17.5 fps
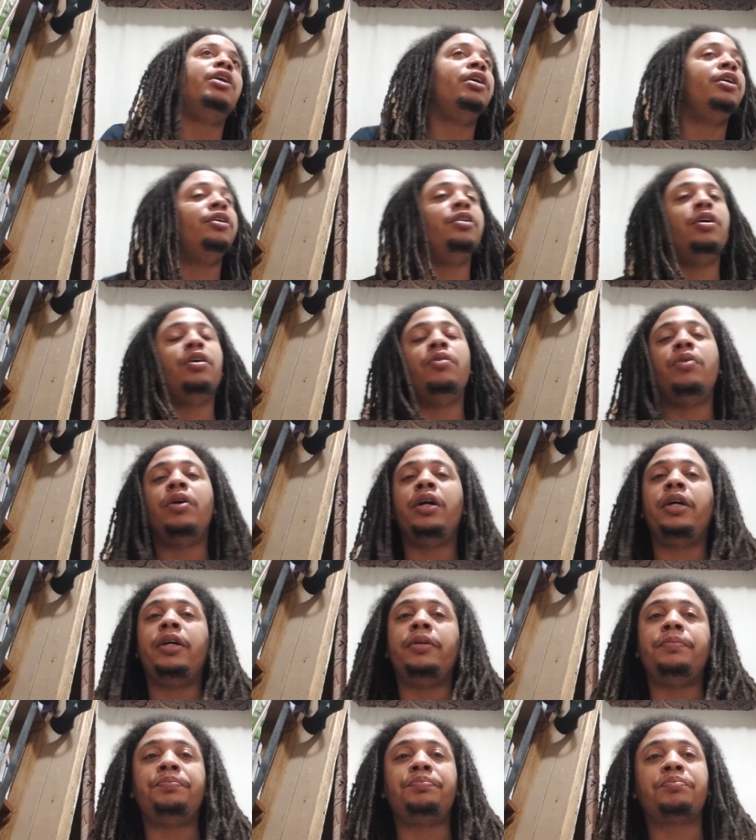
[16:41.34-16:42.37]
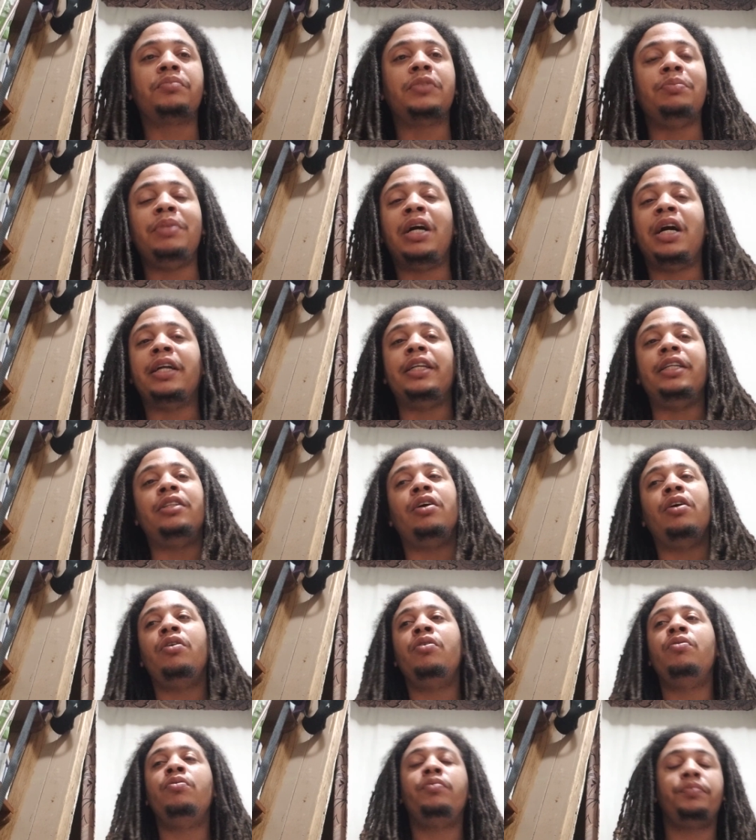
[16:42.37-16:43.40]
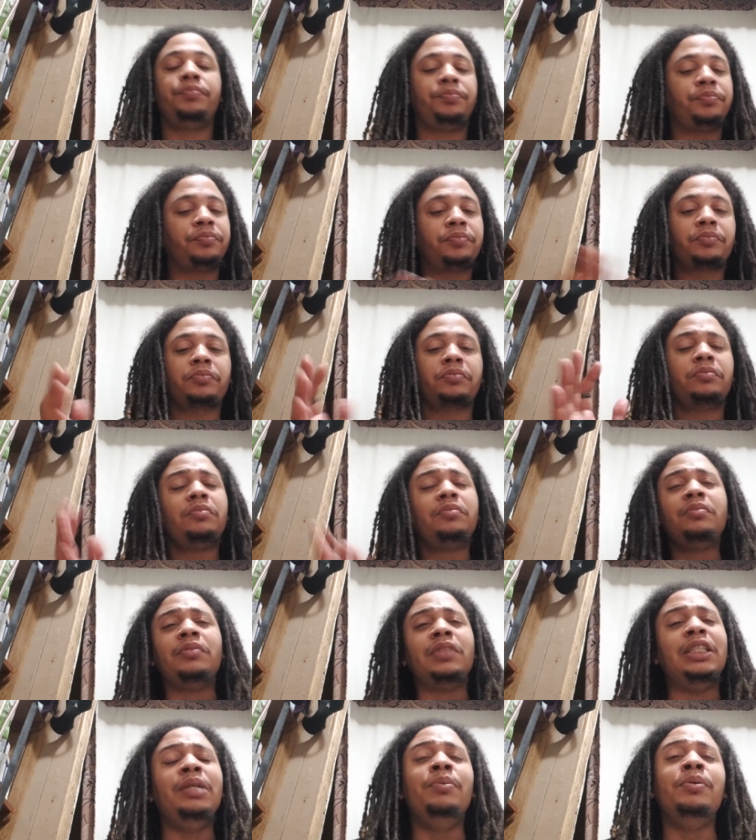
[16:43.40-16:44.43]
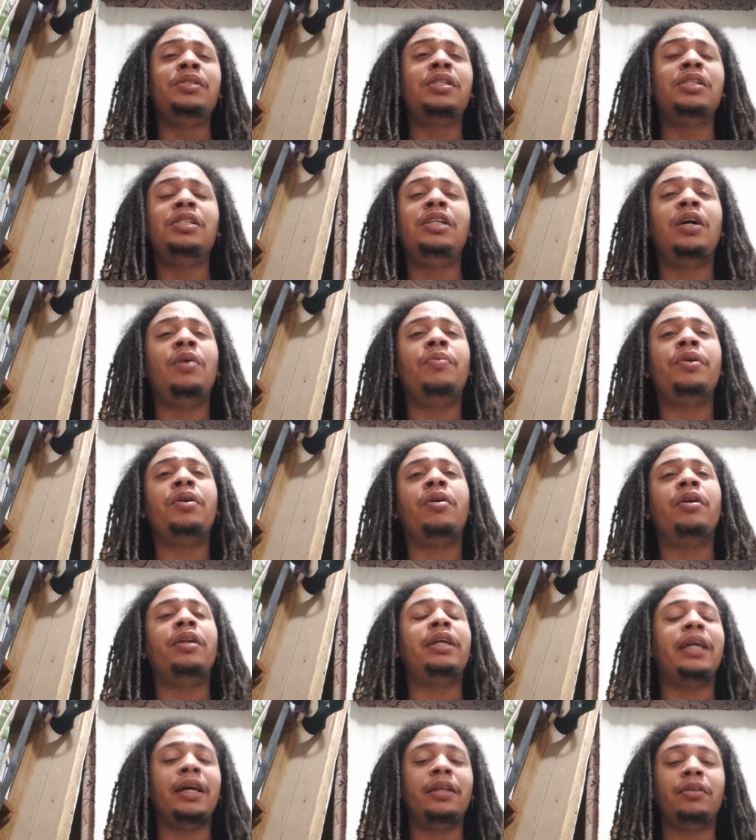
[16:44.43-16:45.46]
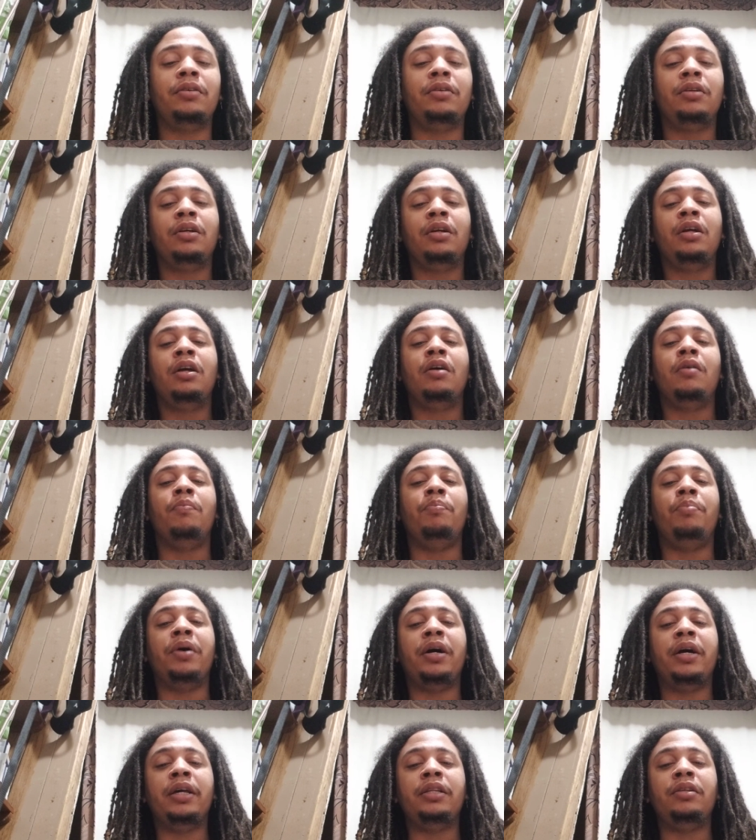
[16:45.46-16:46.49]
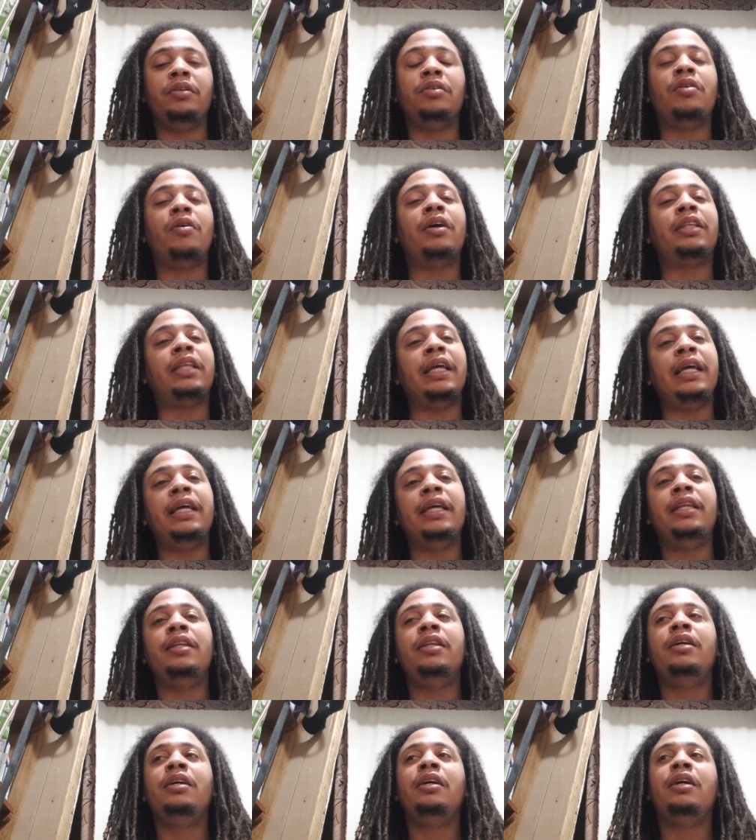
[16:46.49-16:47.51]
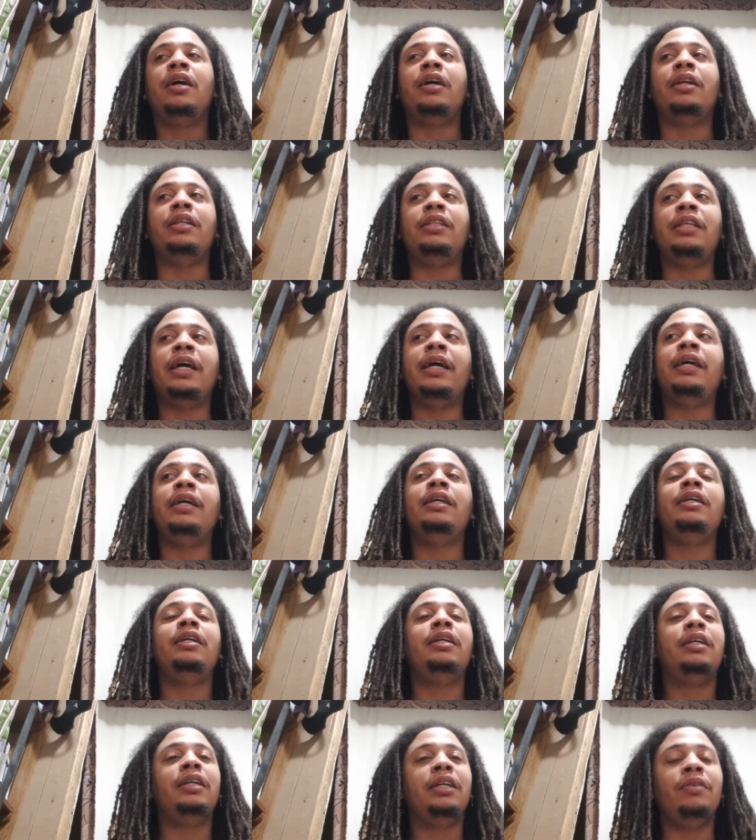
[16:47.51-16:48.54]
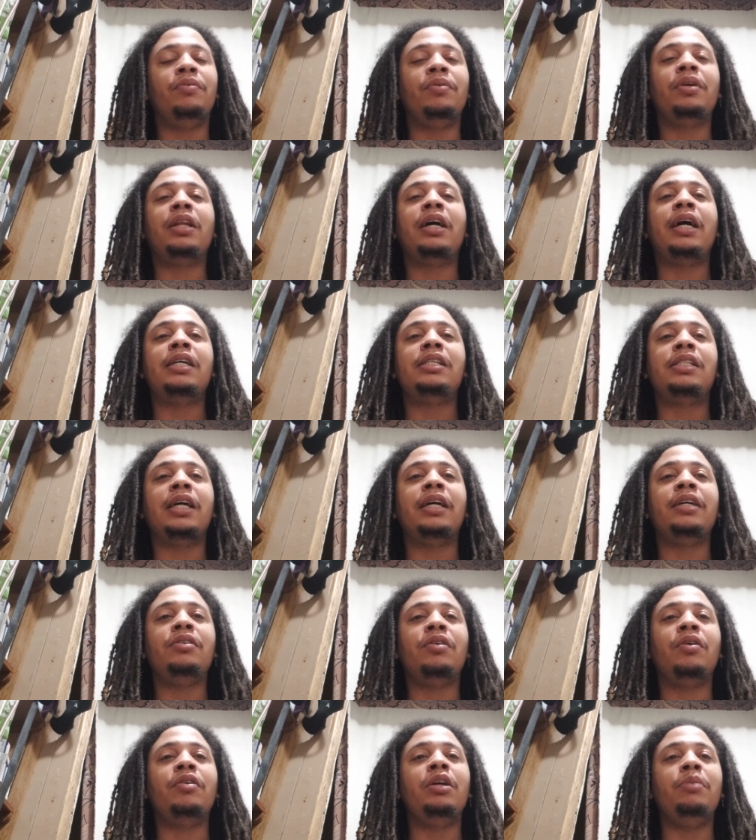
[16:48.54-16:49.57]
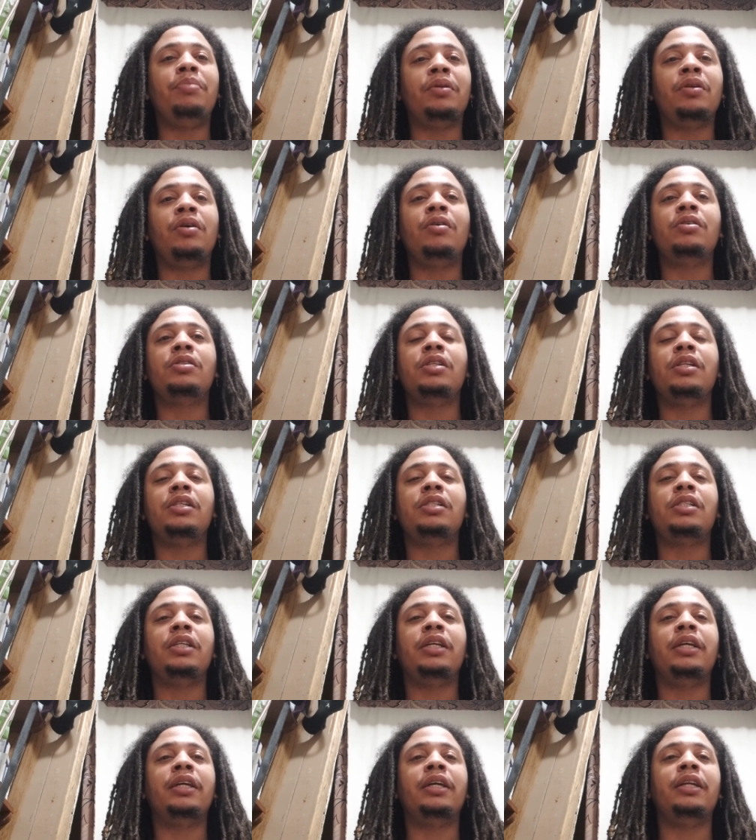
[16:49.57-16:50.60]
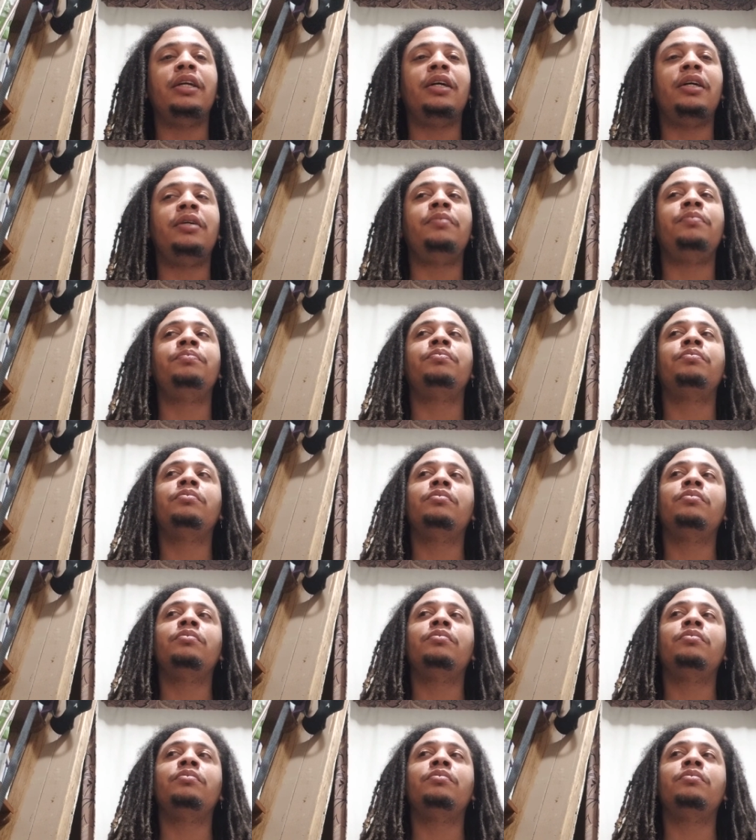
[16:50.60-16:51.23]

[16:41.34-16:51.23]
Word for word: you know, um, Miyagi-Do, he was just done with it altogether. But, you know, at the end of the day, he realized that, you know, he belongs in this thing. And, um,